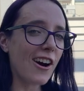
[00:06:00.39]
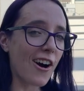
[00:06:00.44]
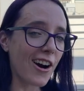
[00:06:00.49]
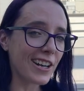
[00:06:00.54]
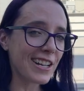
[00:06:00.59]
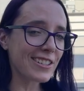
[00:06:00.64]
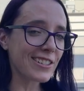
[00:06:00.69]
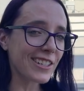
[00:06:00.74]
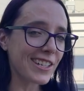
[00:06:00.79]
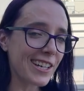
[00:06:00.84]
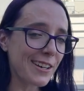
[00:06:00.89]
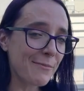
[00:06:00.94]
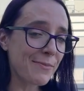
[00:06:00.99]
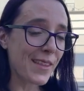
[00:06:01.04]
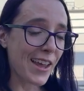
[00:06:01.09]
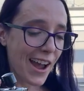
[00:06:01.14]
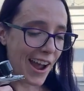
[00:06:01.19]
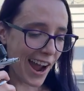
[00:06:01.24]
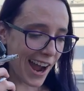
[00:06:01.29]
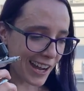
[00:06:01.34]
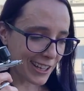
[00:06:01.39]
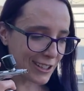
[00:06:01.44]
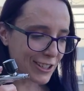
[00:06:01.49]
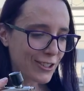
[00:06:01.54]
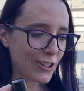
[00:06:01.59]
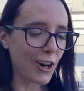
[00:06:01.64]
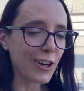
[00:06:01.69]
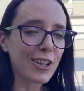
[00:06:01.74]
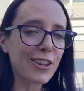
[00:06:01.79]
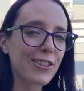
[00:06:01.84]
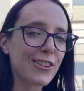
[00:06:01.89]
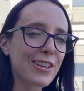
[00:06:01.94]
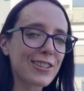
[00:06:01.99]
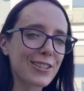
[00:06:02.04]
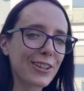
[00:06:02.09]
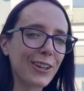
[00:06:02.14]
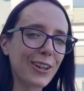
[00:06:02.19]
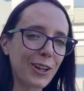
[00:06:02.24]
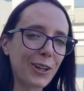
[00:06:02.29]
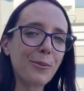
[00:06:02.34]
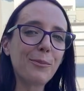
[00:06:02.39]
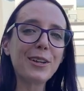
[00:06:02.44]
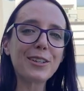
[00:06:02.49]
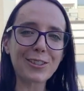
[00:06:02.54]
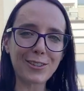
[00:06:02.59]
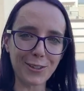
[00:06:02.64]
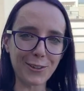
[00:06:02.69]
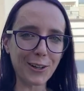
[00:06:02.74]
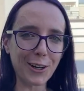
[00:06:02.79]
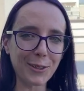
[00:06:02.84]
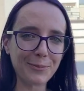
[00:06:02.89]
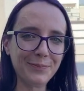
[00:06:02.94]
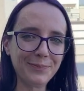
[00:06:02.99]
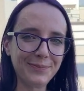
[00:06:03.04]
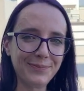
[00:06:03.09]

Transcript: honestly had started this a little bit sooner.